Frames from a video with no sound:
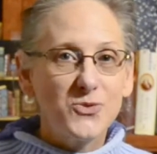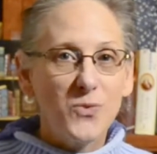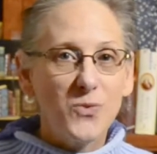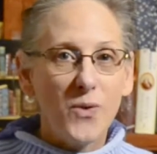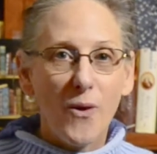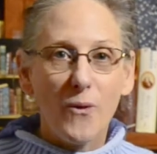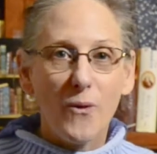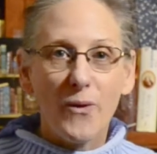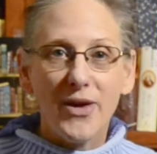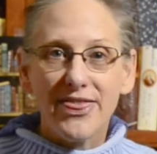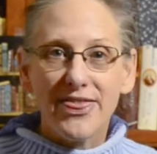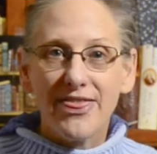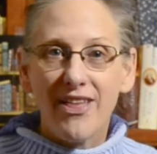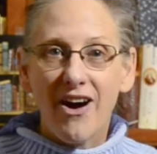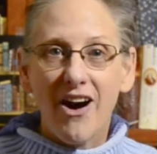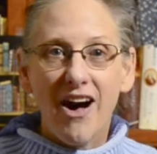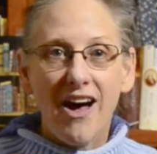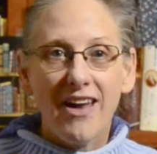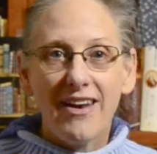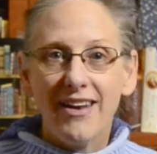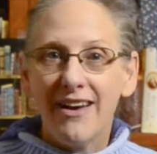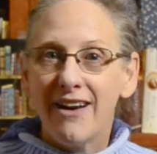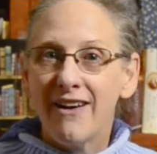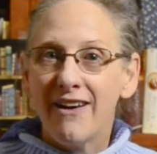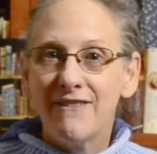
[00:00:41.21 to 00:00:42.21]
what we
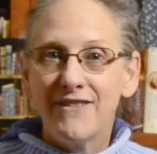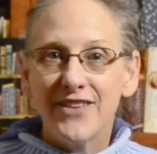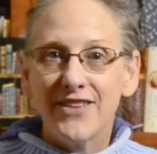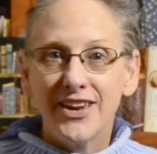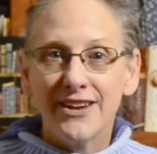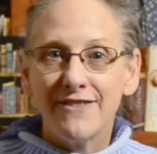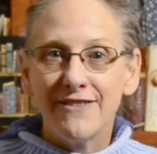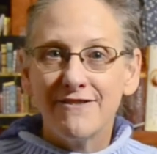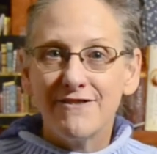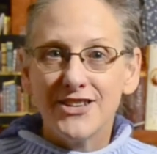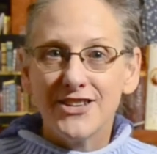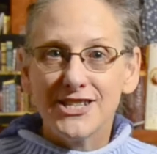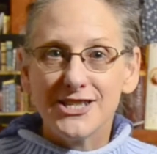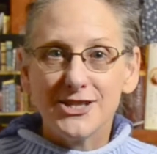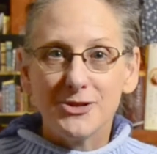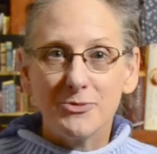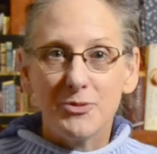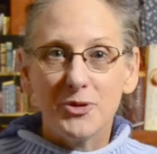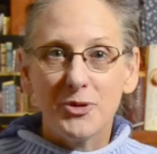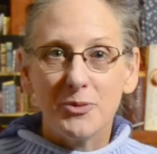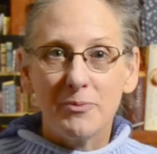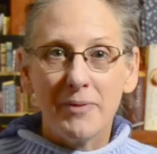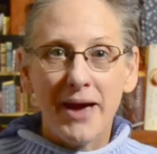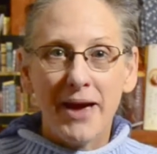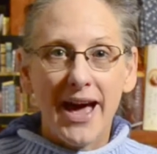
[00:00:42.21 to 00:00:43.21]
thought of
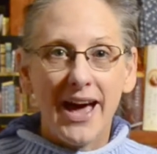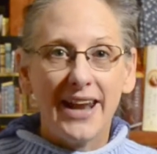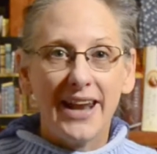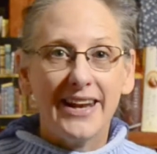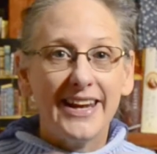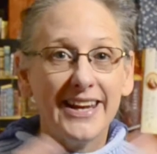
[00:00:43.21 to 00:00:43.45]
Invisible Man.